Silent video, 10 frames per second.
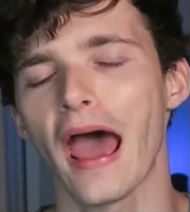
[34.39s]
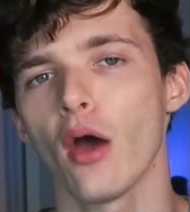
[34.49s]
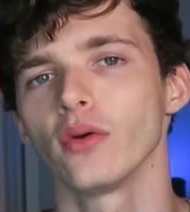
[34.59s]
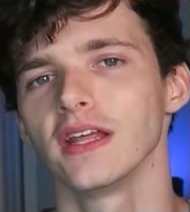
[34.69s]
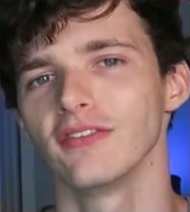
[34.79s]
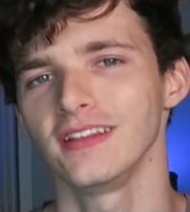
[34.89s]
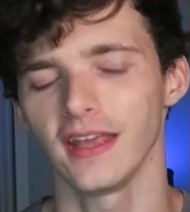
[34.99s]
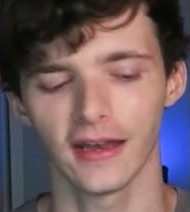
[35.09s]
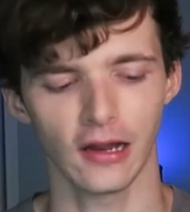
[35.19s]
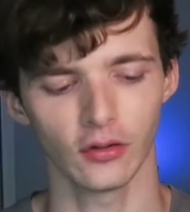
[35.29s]
I would give a
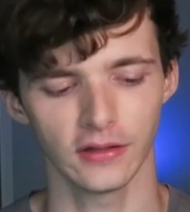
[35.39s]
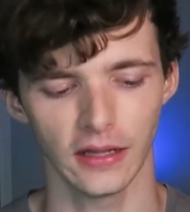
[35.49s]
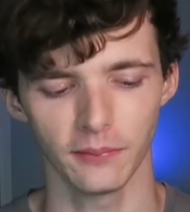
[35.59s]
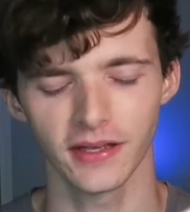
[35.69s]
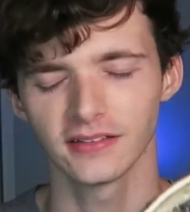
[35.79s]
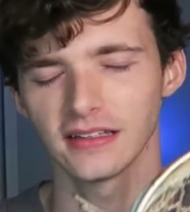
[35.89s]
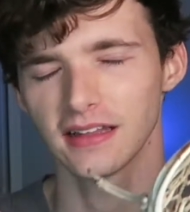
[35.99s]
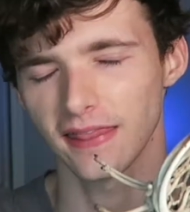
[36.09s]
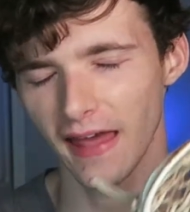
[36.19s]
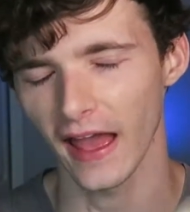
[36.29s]
10 out of 10 because it's
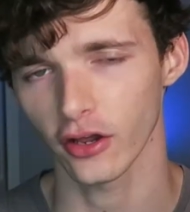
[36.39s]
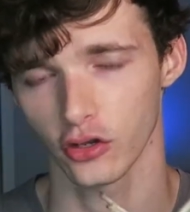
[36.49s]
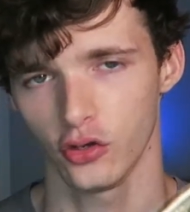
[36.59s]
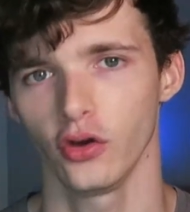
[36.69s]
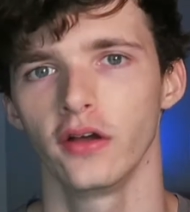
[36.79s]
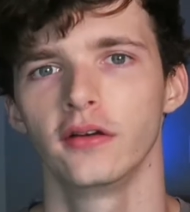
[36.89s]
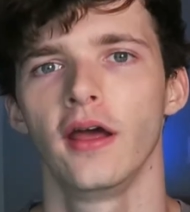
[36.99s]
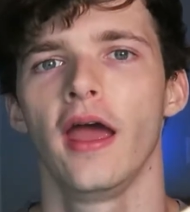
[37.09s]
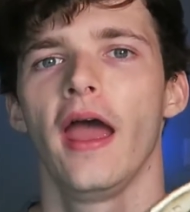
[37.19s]
that good.